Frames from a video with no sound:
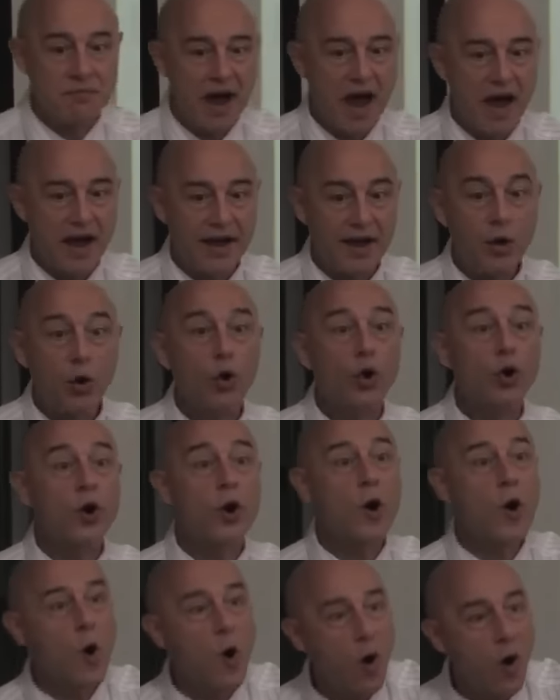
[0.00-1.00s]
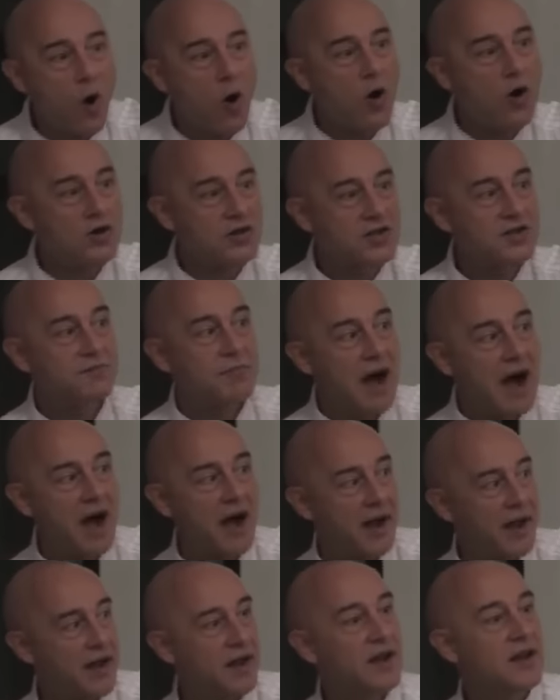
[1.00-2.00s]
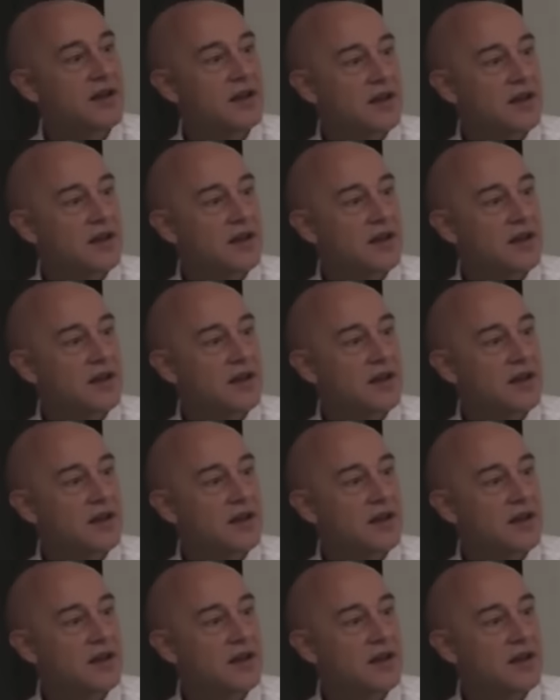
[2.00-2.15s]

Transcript: by or caused by